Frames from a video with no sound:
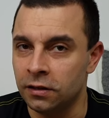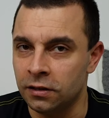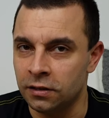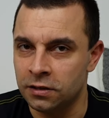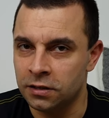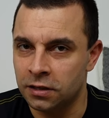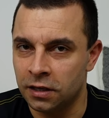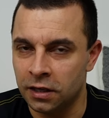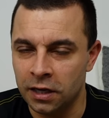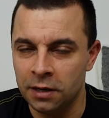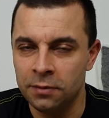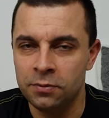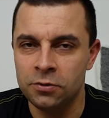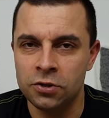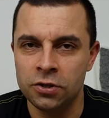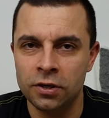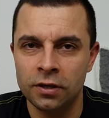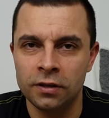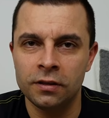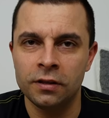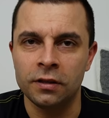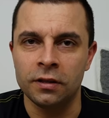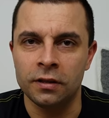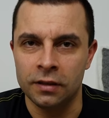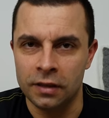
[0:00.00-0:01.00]
the
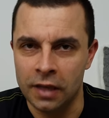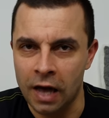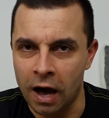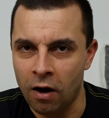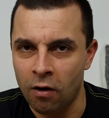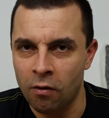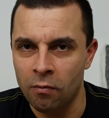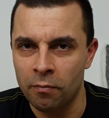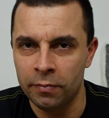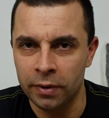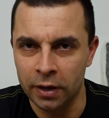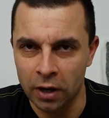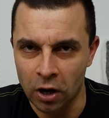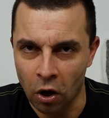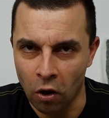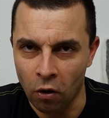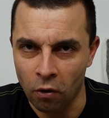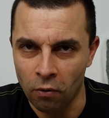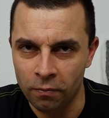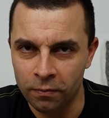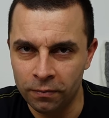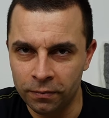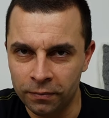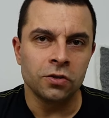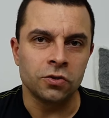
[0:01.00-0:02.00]
description down below.